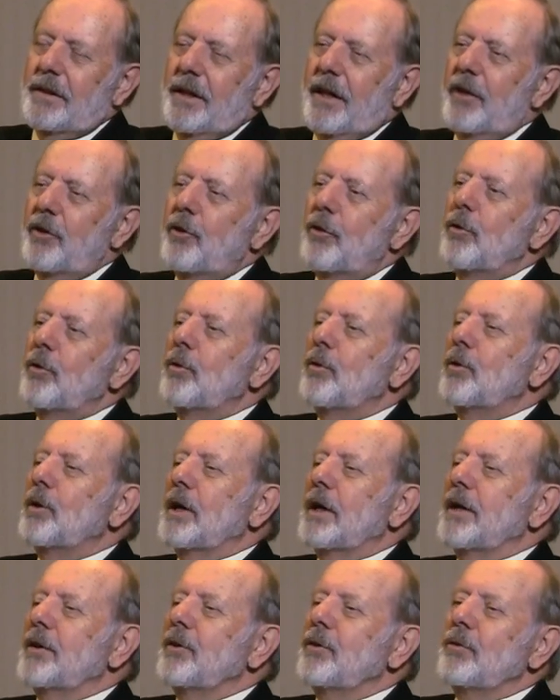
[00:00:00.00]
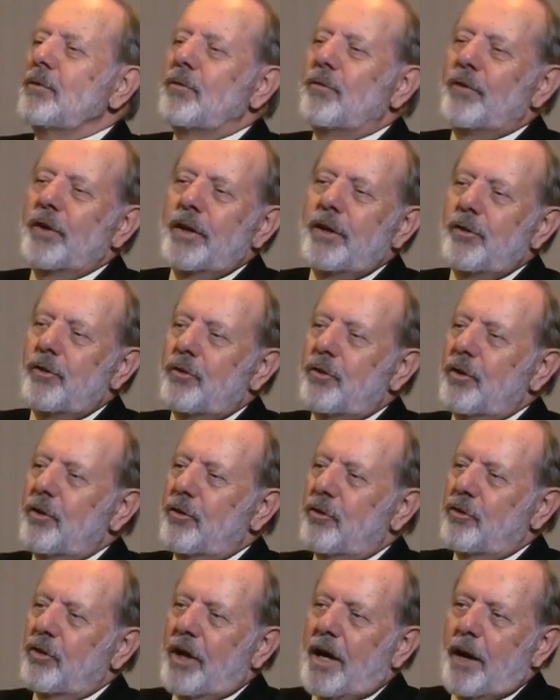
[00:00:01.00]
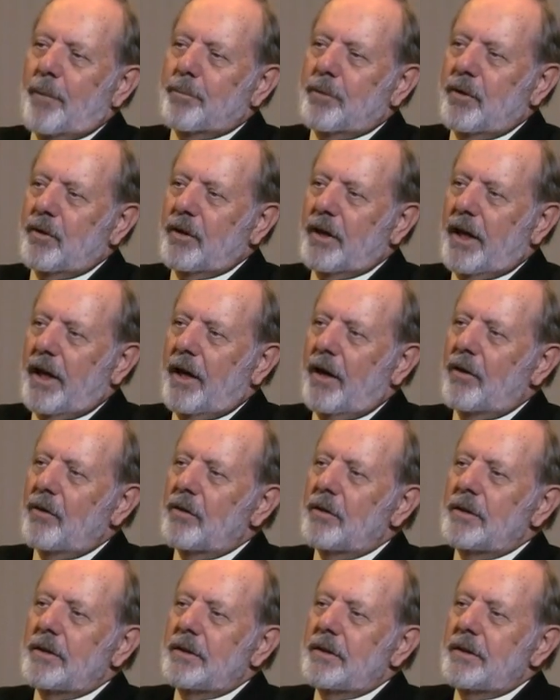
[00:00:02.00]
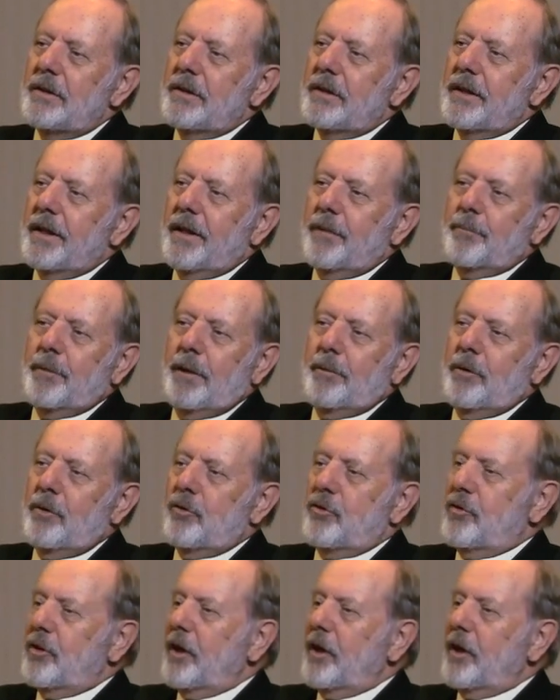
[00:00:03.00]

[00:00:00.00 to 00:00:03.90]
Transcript: Can you, you finish this chapter now, and maybe this